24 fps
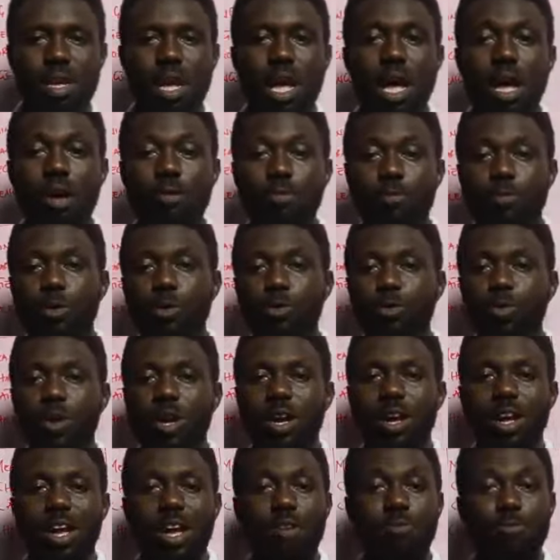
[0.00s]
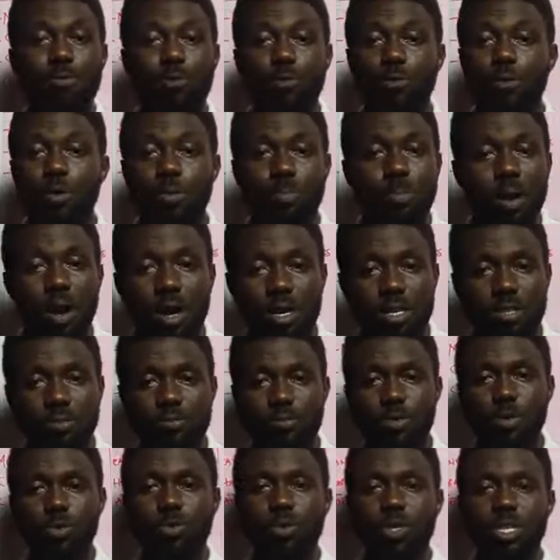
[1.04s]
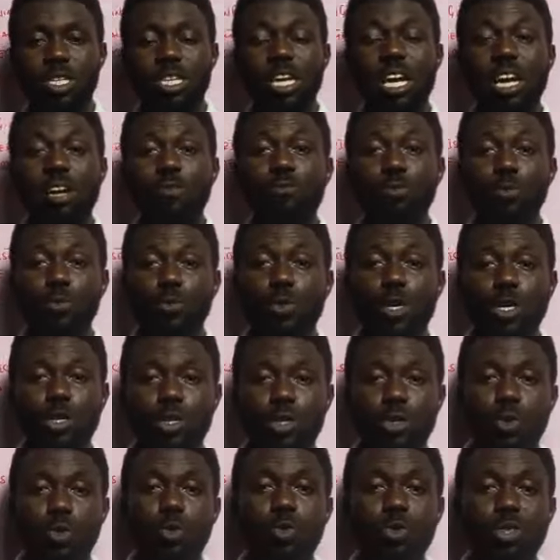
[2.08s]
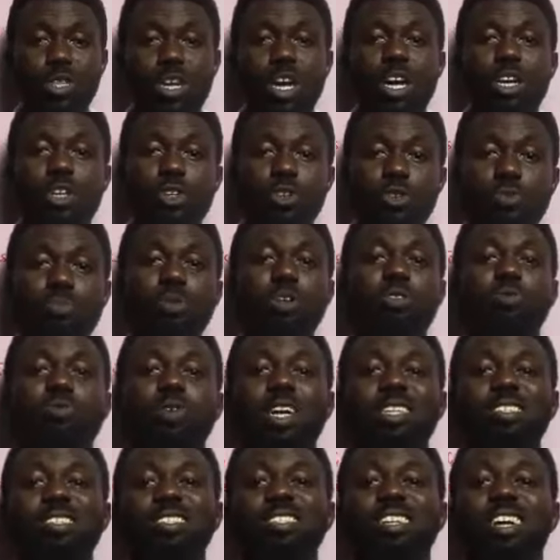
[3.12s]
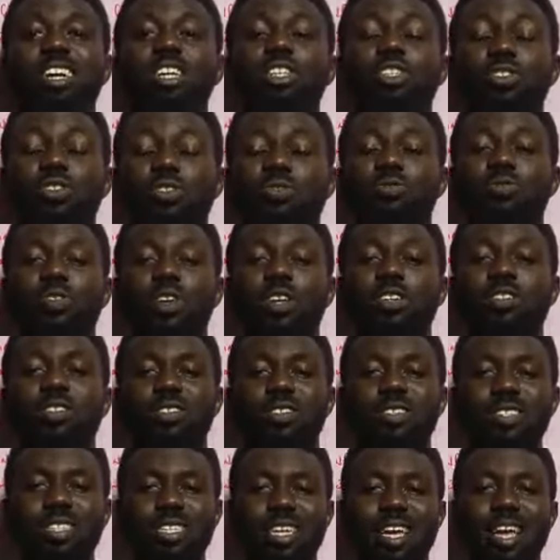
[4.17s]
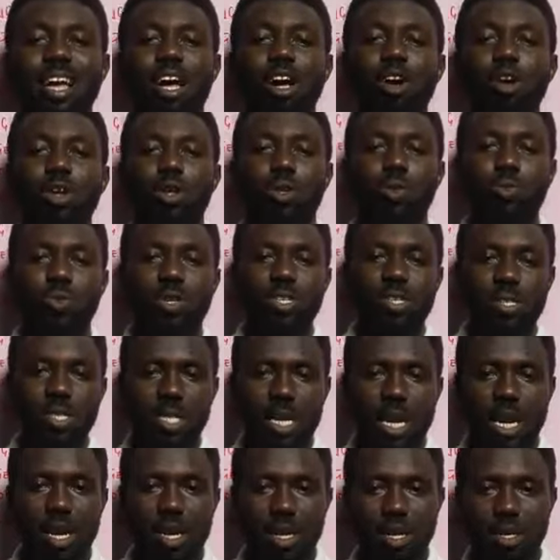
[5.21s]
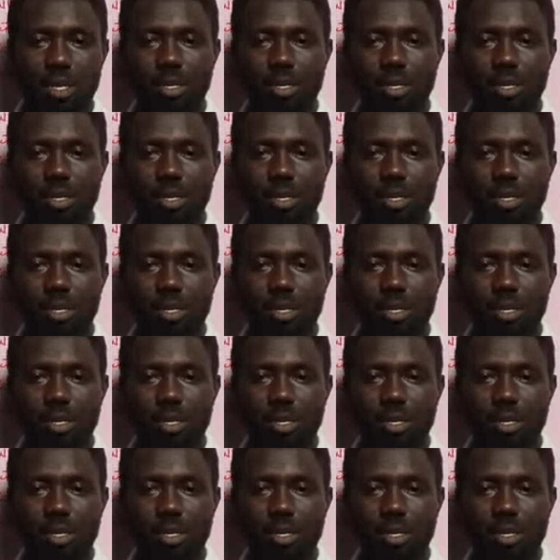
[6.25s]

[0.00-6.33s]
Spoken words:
Everywhere, every part of the world, everywhere you go, there are human rights. They are universal. They are always there.